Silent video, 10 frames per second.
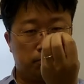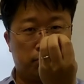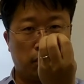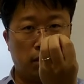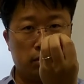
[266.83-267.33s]

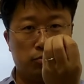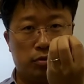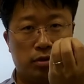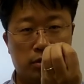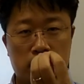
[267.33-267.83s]
product,
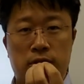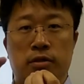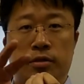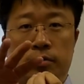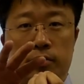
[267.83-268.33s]
which is
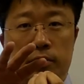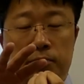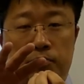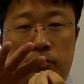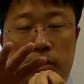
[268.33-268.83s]

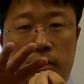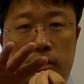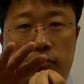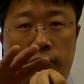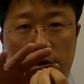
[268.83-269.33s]

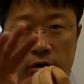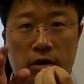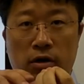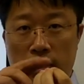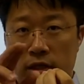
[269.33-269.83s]

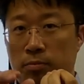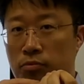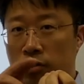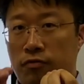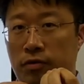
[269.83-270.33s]
fairly already
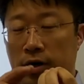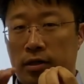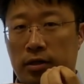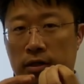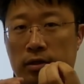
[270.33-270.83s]

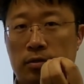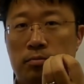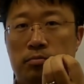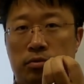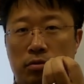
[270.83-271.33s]
purified
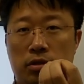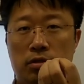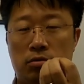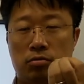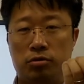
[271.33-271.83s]
protein
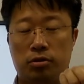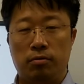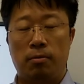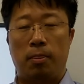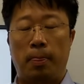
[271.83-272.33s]

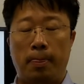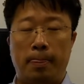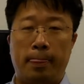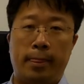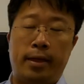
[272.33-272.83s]
solution
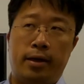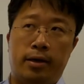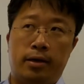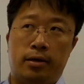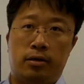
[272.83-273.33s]

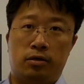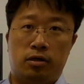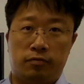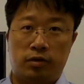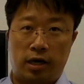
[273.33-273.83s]

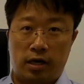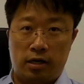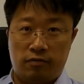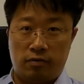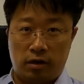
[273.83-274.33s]
of the
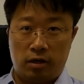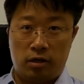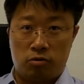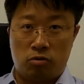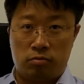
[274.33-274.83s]
highly
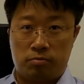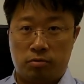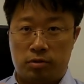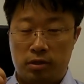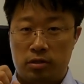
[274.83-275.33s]
soluble
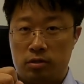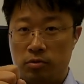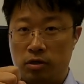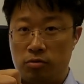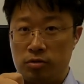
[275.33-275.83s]
proteins,
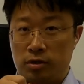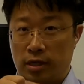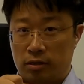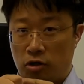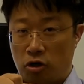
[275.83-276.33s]
including the
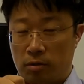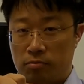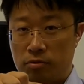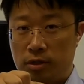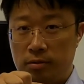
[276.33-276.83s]
target
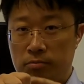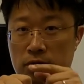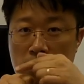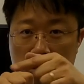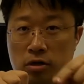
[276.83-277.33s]
protein.
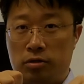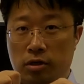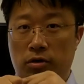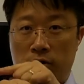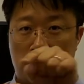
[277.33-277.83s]
But there
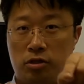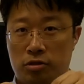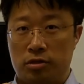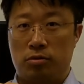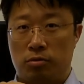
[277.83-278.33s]
are
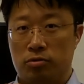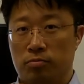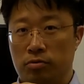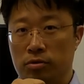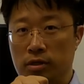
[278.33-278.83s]
others also
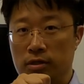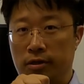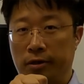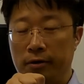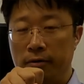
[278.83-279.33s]
proteins are
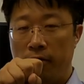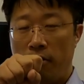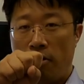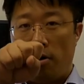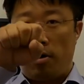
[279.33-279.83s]
there.
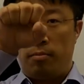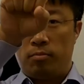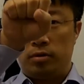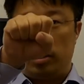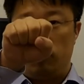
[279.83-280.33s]

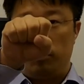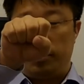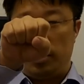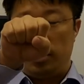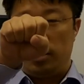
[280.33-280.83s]
But there will
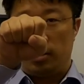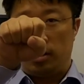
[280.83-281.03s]
be